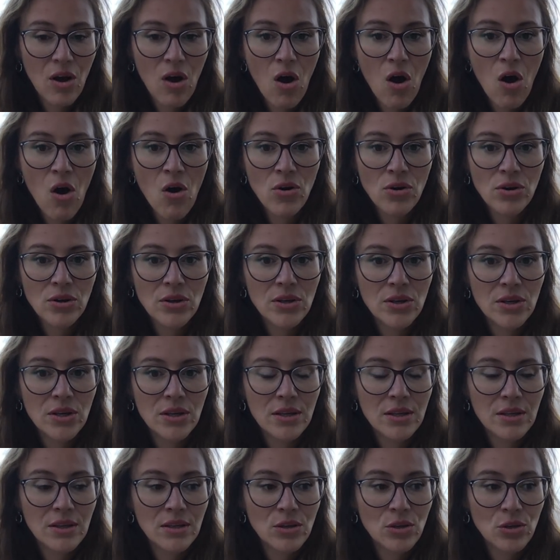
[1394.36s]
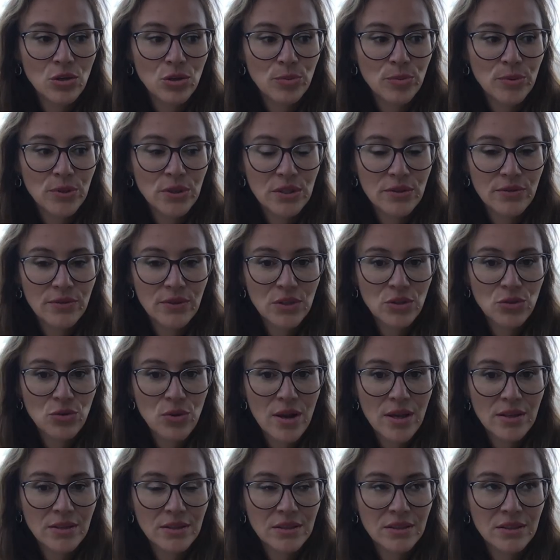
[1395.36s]
only your specific
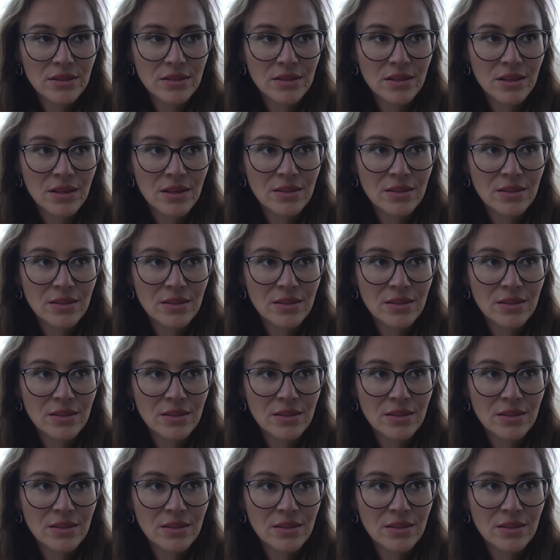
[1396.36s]
transits